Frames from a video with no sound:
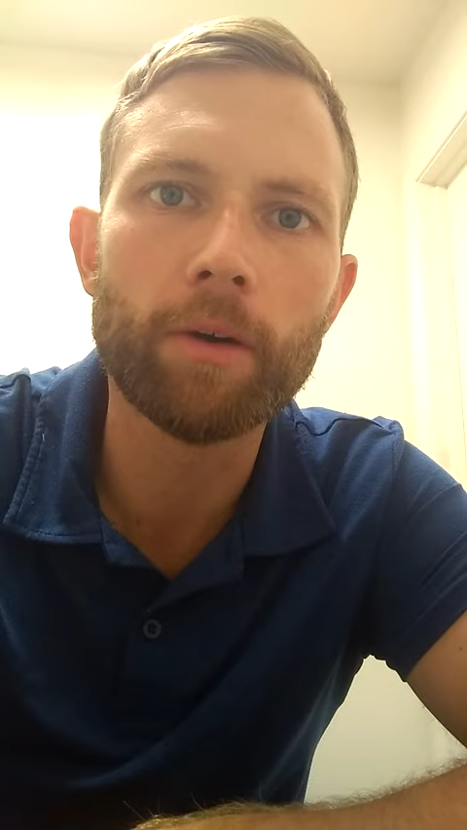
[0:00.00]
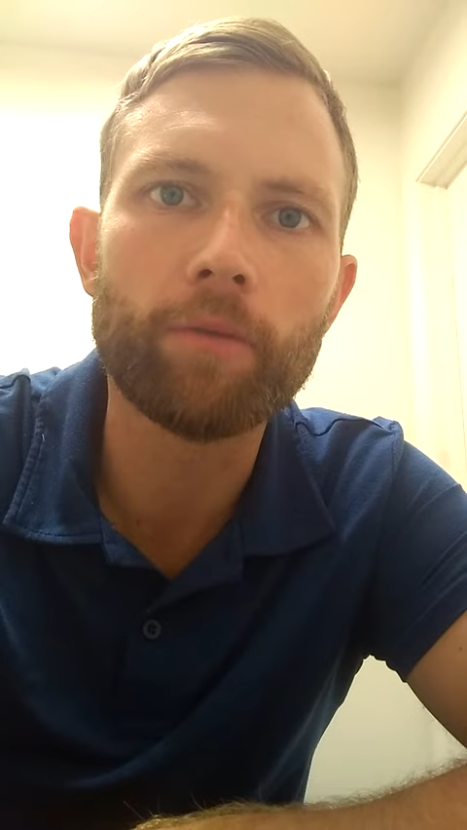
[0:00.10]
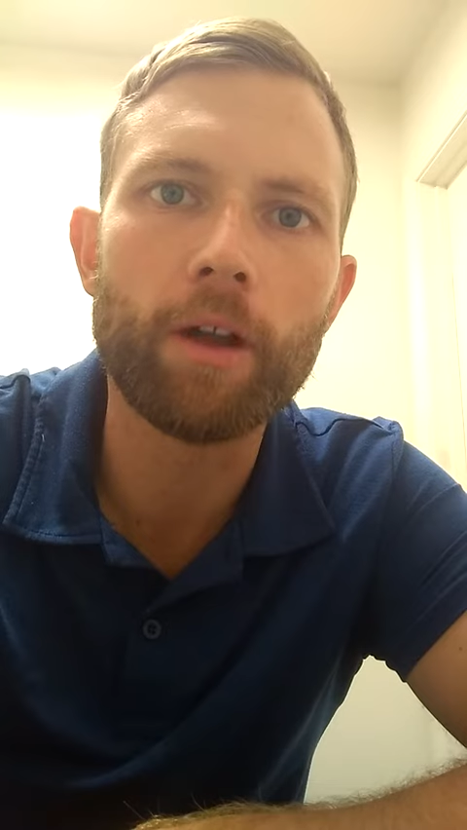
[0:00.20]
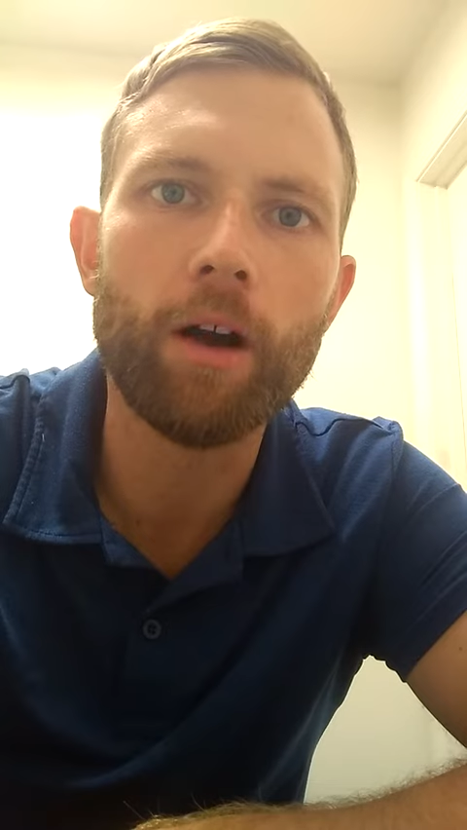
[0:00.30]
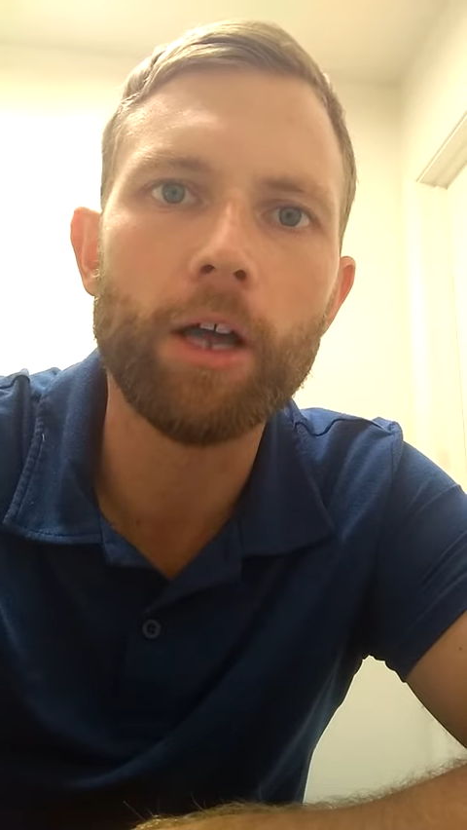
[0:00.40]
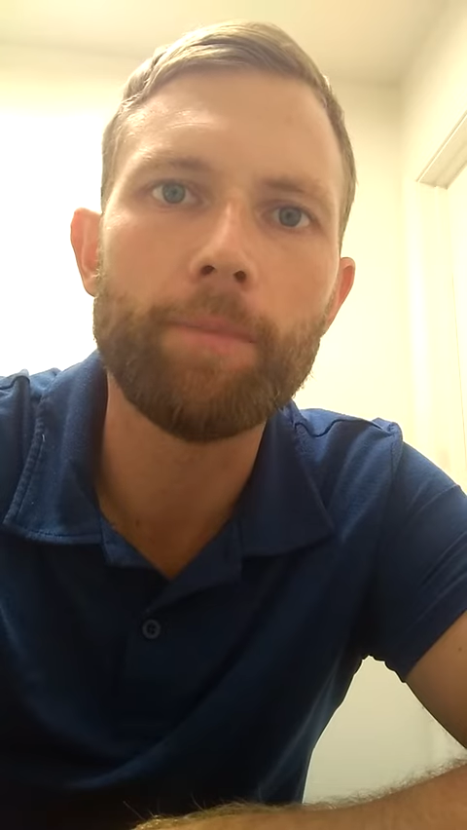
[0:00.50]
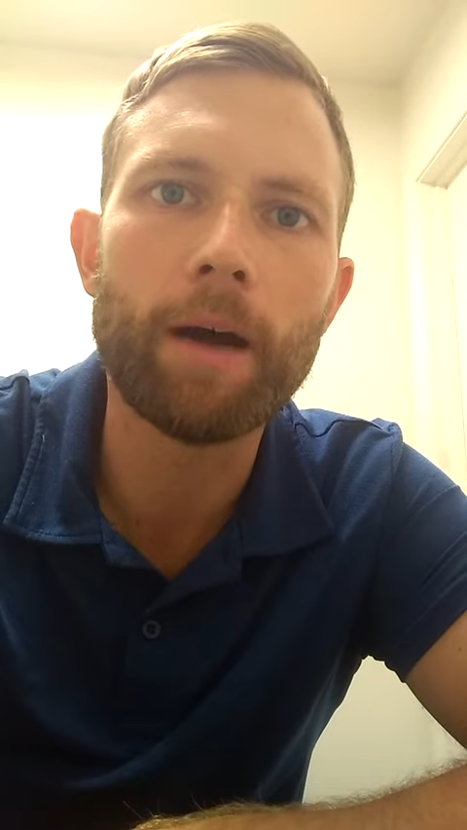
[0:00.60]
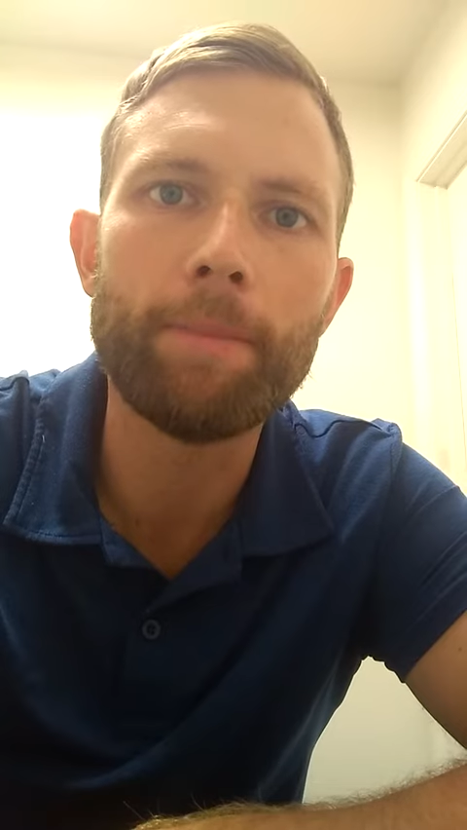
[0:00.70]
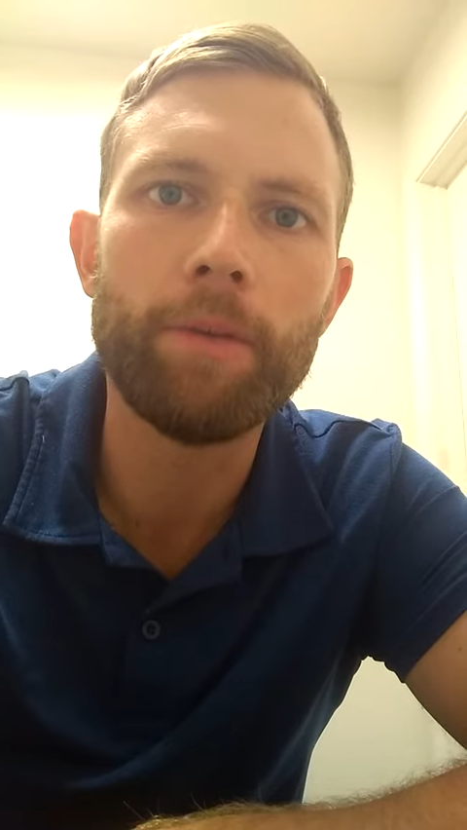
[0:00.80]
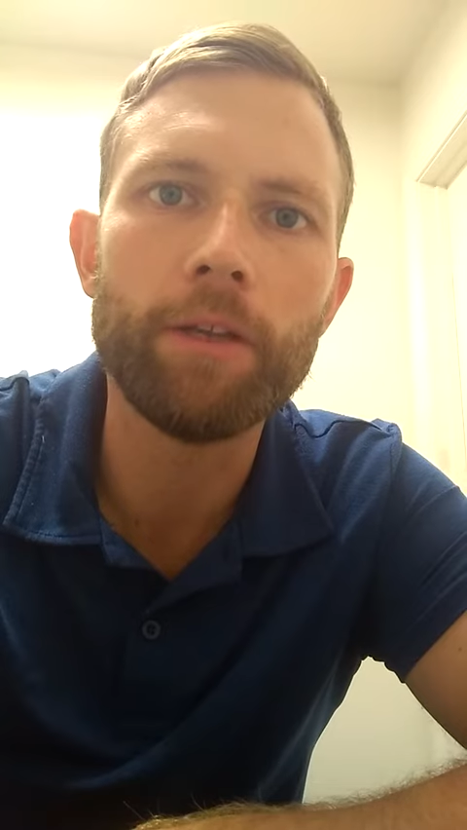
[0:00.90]
of God
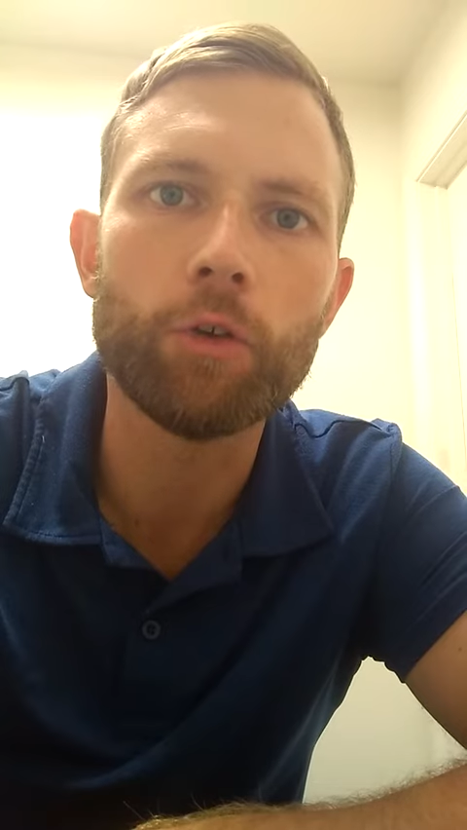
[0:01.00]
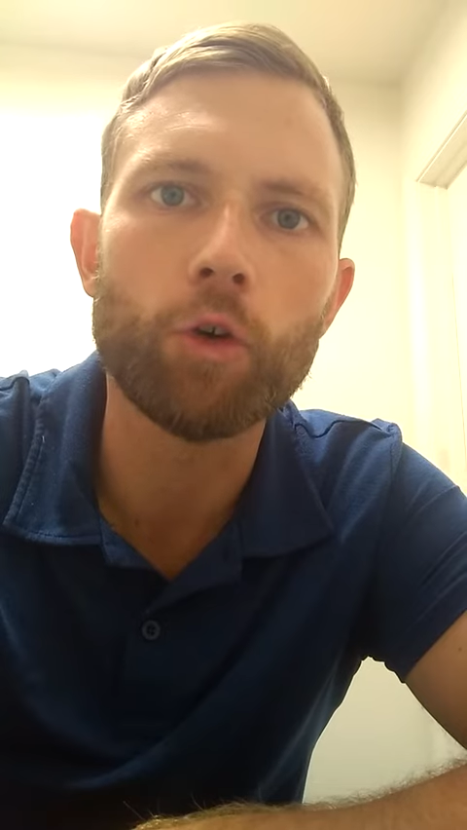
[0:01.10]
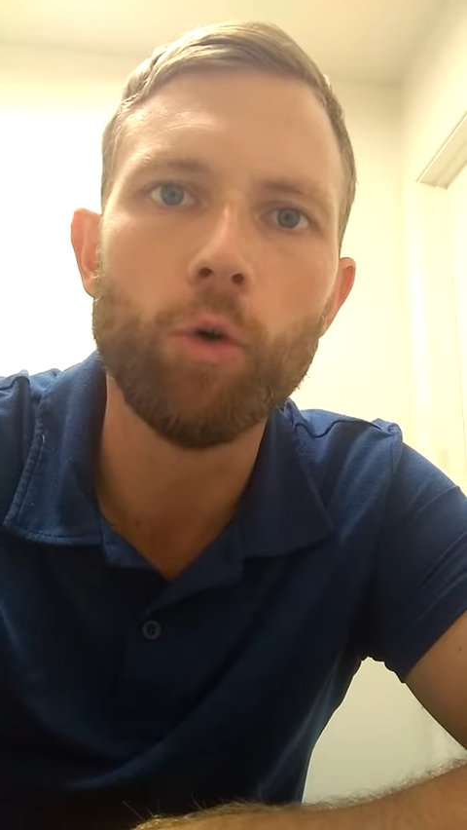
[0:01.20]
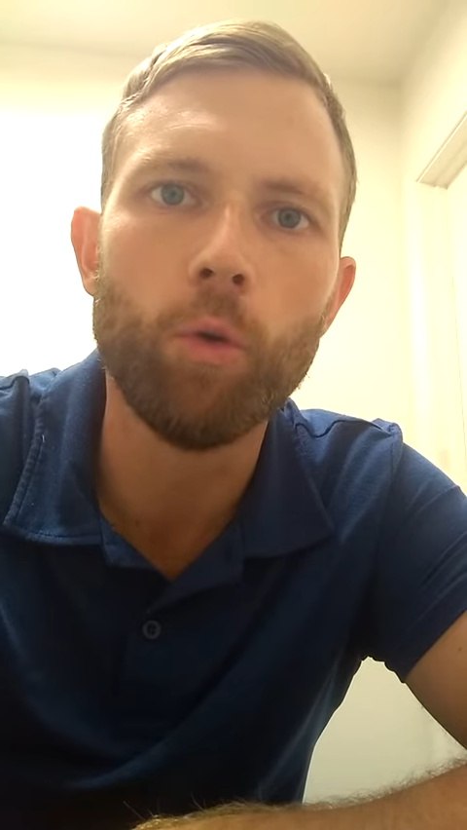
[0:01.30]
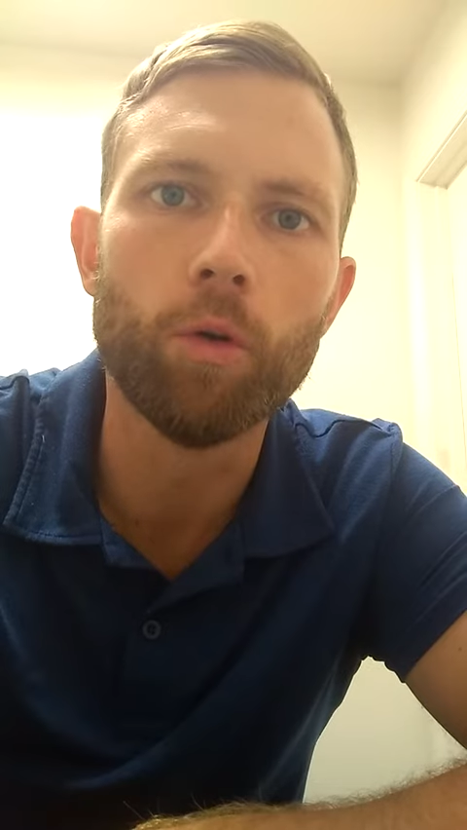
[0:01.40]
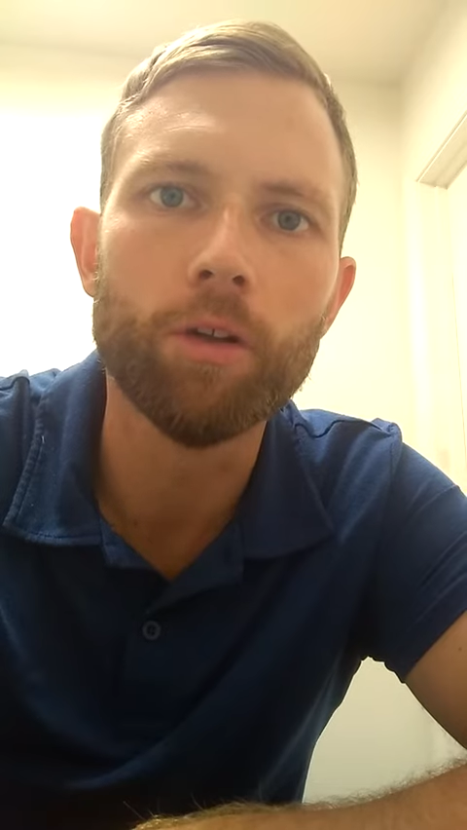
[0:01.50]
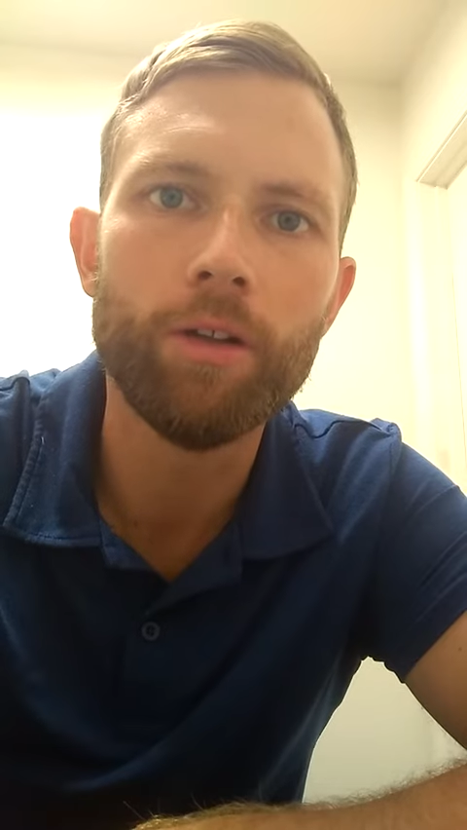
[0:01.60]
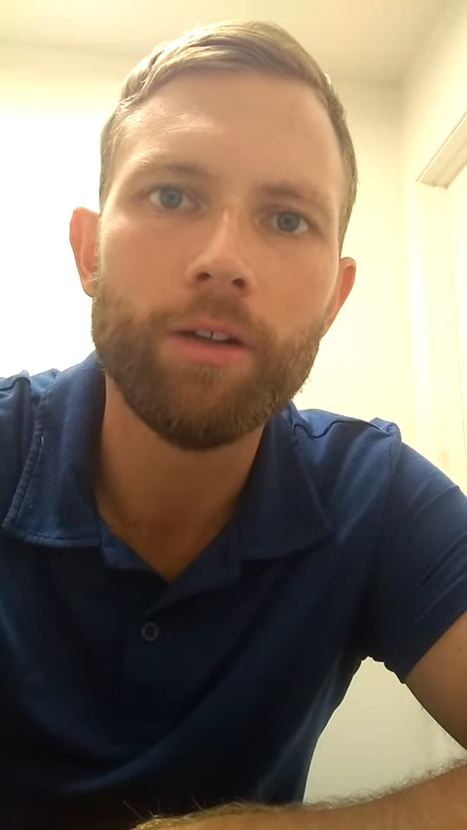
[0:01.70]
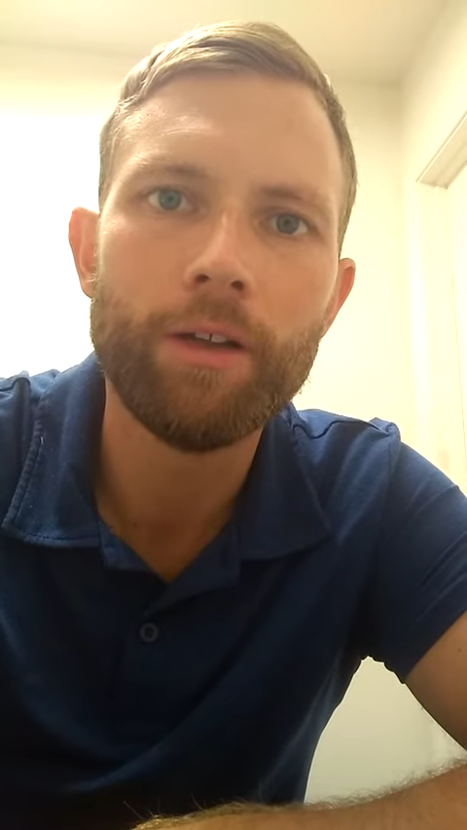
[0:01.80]
by being cool.